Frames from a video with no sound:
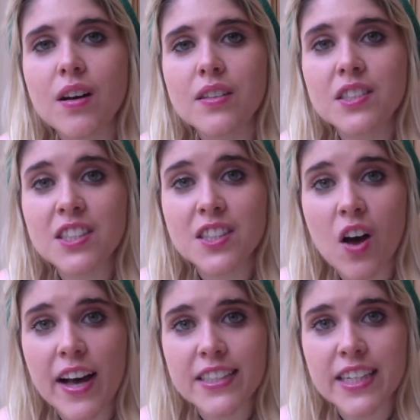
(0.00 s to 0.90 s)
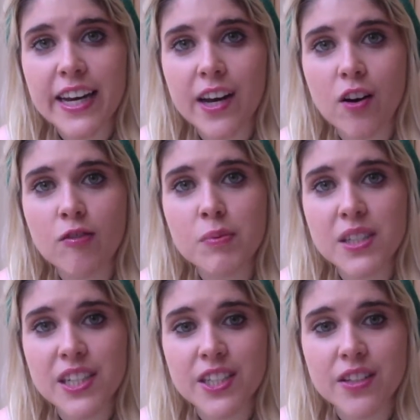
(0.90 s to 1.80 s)
a society of
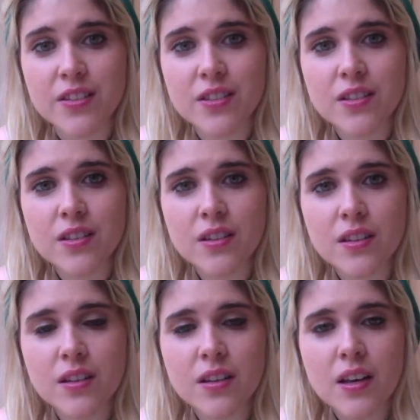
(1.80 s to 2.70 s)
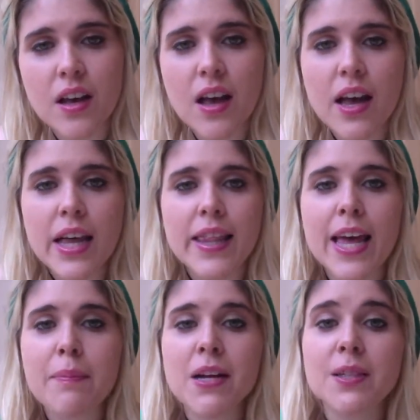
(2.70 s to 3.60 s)
magicians.
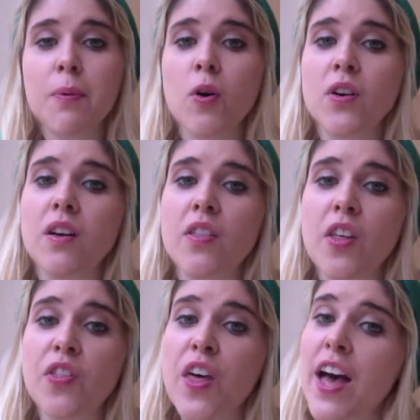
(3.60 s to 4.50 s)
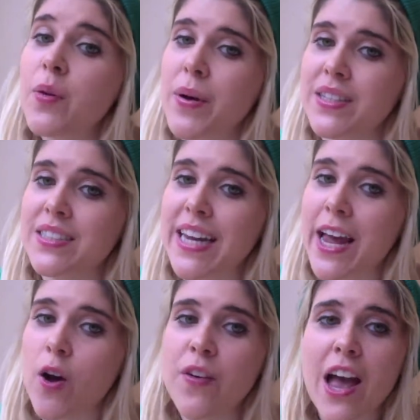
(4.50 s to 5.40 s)
They met upon the 3rd
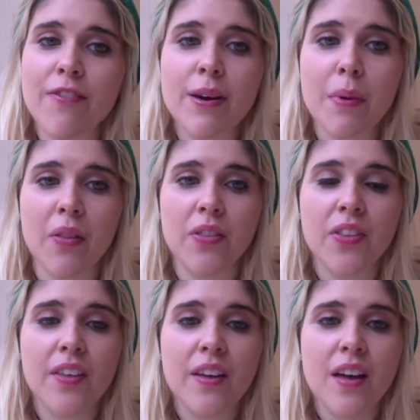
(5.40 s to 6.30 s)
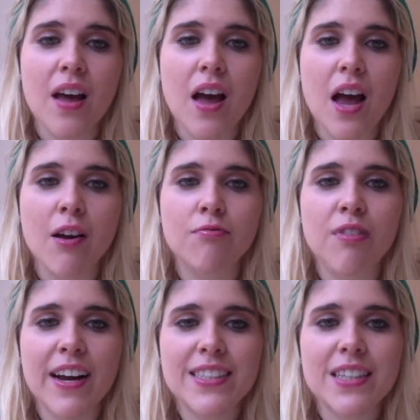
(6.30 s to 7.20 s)
Wednesday of every month and
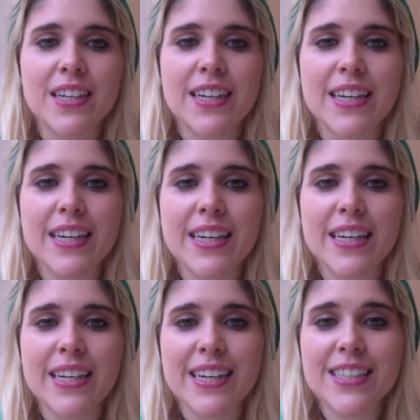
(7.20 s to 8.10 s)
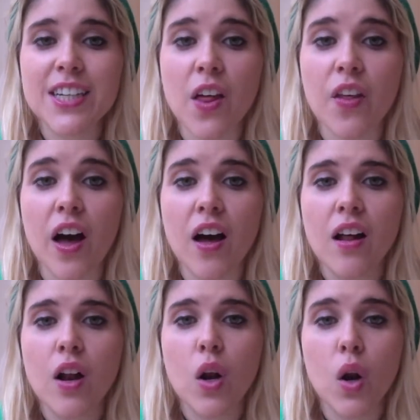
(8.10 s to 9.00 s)
read each other
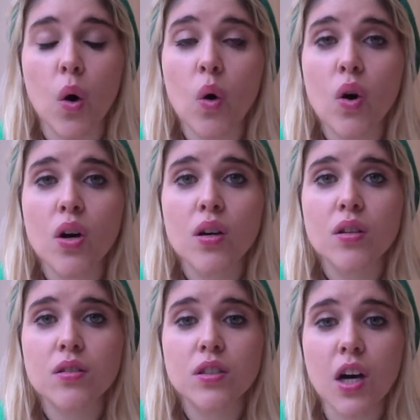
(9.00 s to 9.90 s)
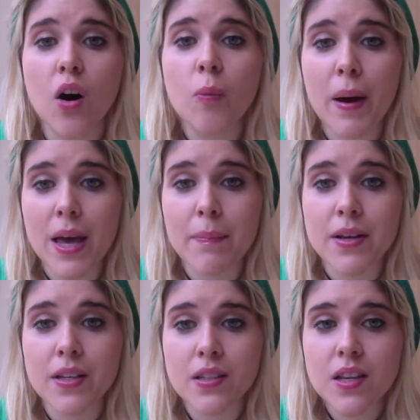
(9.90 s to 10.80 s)
long, dull
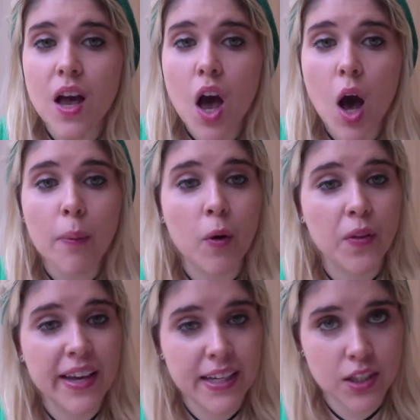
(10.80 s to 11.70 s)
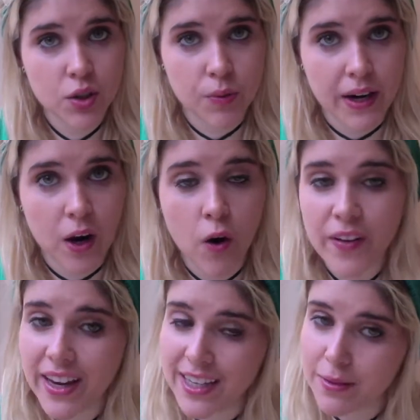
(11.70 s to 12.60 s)
papers upon the history of
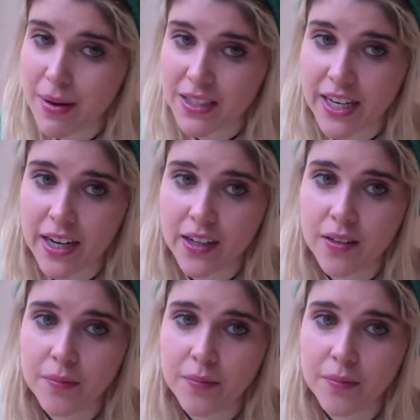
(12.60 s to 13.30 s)
English magic.